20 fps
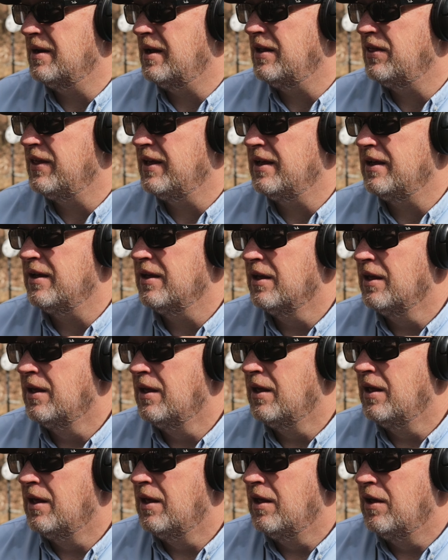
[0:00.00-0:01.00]
I think
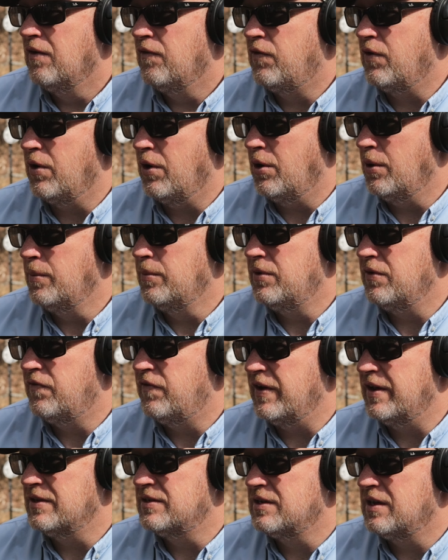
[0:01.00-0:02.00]
for a home
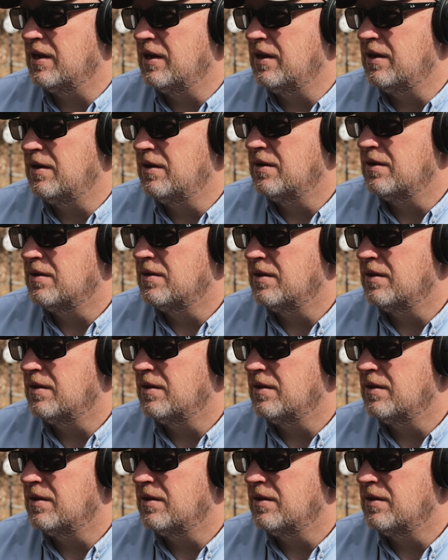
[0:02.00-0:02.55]
defense gun,